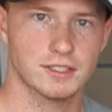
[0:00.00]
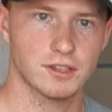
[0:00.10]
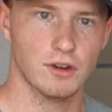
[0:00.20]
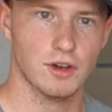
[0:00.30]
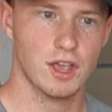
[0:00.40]

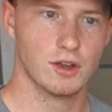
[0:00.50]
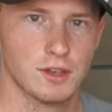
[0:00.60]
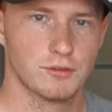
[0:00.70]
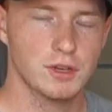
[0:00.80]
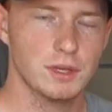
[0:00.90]
So
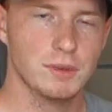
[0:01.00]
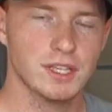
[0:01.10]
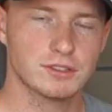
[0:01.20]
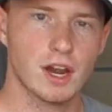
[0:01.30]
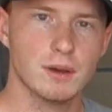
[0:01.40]
really
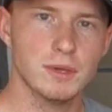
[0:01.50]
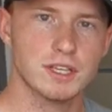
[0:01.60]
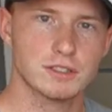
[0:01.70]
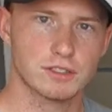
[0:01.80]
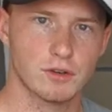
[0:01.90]
be, try to be
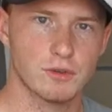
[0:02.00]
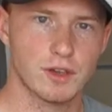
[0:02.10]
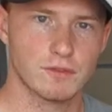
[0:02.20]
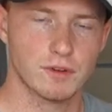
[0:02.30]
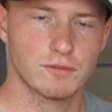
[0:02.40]

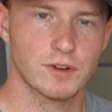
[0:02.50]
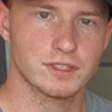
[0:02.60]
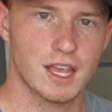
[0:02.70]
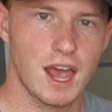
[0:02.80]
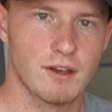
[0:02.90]
conservative your
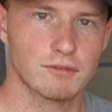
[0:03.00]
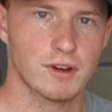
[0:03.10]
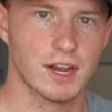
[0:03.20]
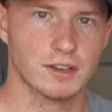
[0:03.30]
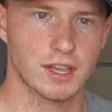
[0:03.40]
first half
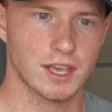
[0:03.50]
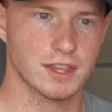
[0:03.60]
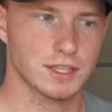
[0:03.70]
ride, okay?